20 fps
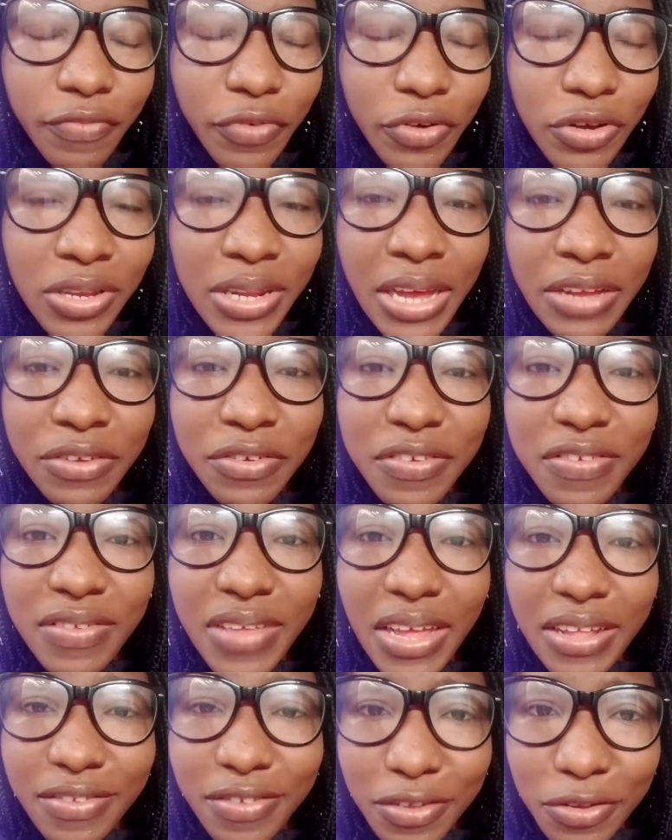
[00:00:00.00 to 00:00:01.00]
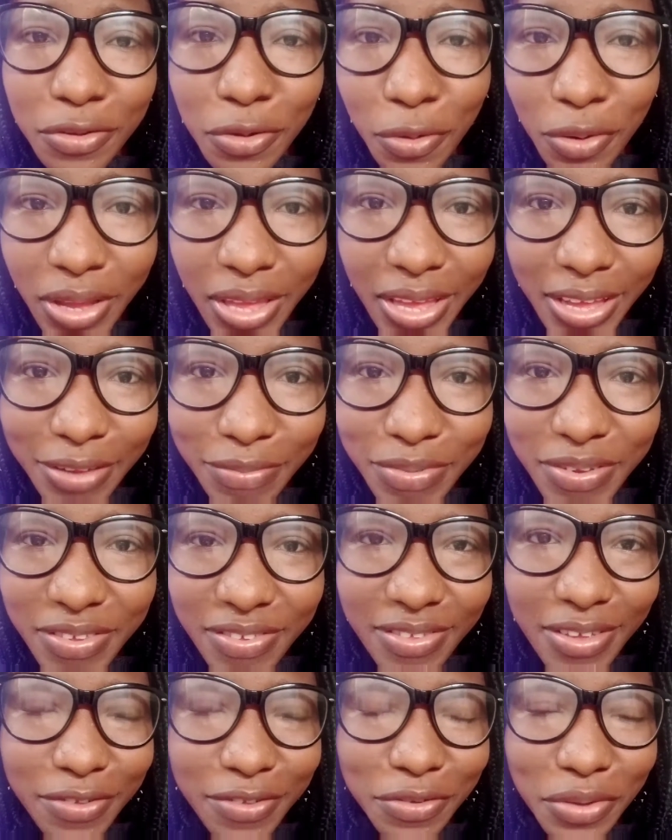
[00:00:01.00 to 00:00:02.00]
For you that are just starting your cake
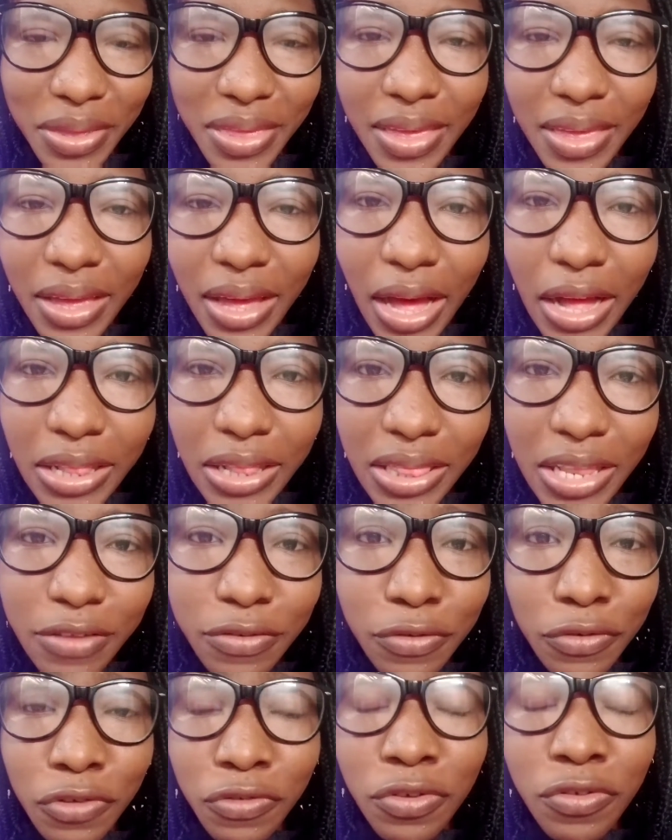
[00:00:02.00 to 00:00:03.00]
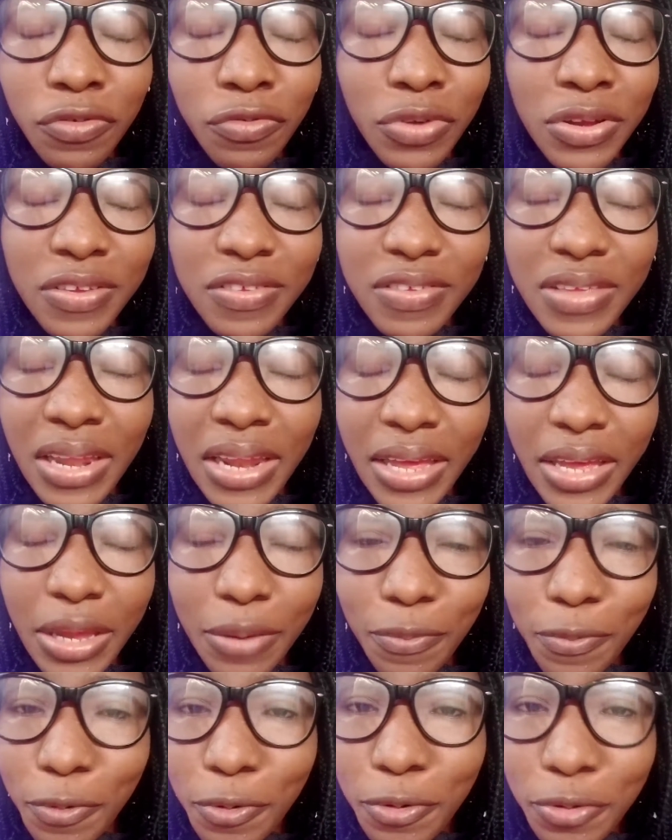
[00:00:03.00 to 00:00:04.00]
business, your cake outlets, you just want to register like
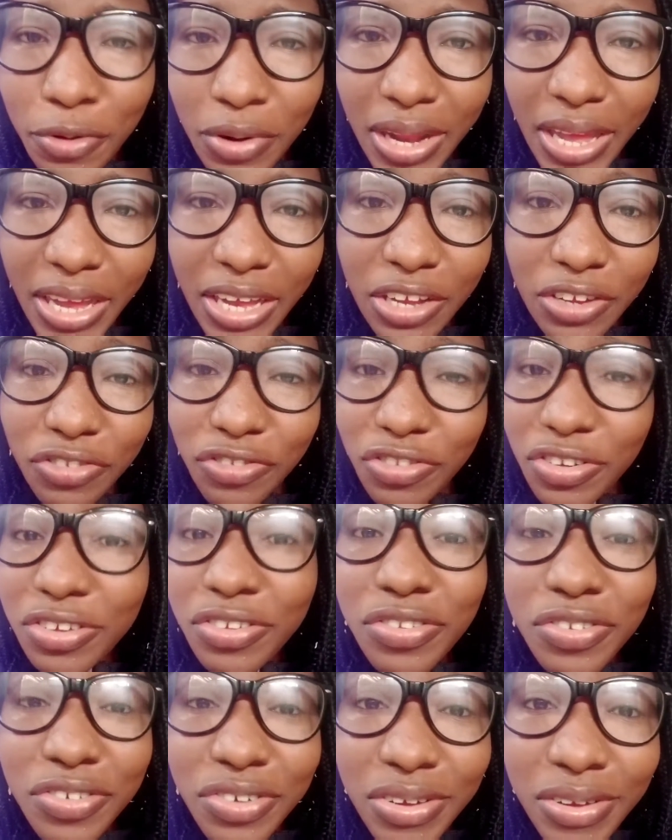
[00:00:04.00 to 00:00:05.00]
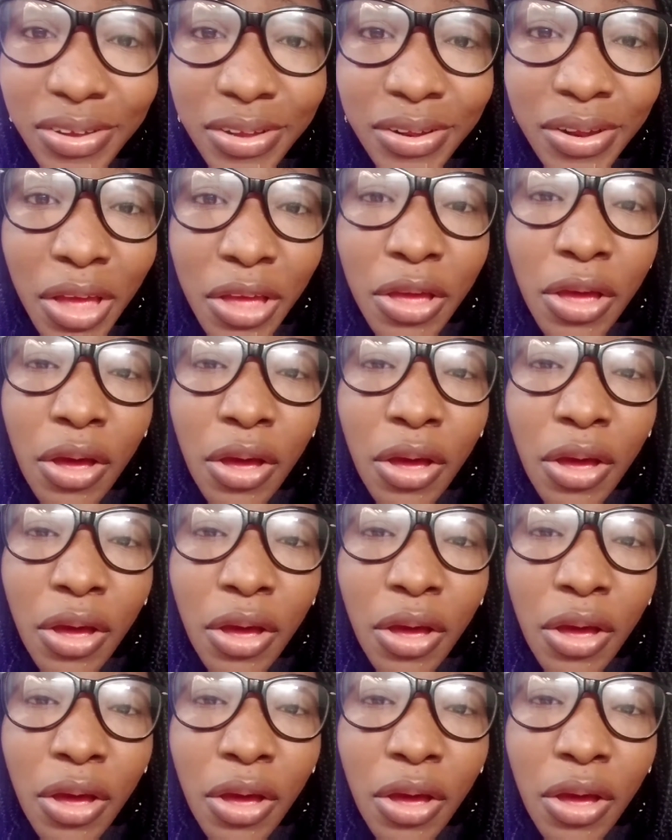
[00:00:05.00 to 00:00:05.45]
a product, like a chin chin